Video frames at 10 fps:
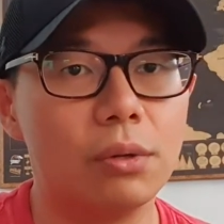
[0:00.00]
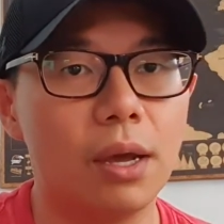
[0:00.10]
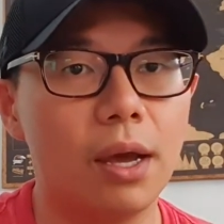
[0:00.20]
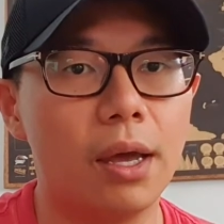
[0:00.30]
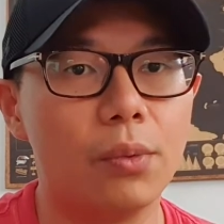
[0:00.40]

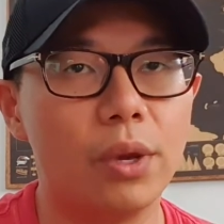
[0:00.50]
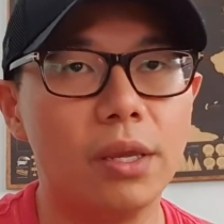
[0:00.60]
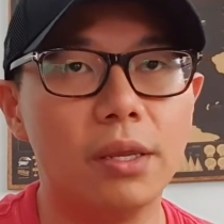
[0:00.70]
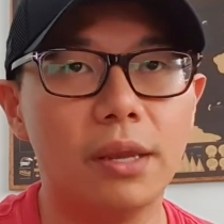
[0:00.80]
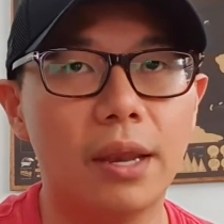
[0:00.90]
I weighed
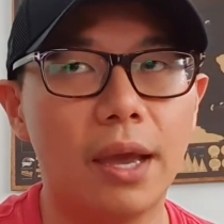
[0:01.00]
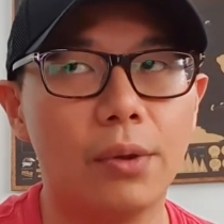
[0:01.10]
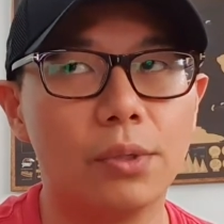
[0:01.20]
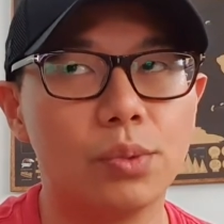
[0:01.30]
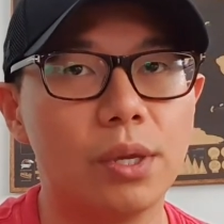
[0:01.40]
in and I
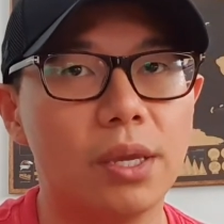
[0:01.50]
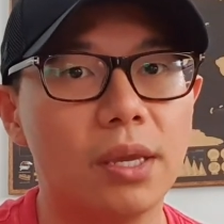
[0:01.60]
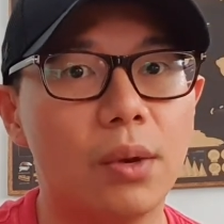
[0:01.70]
was weighing in at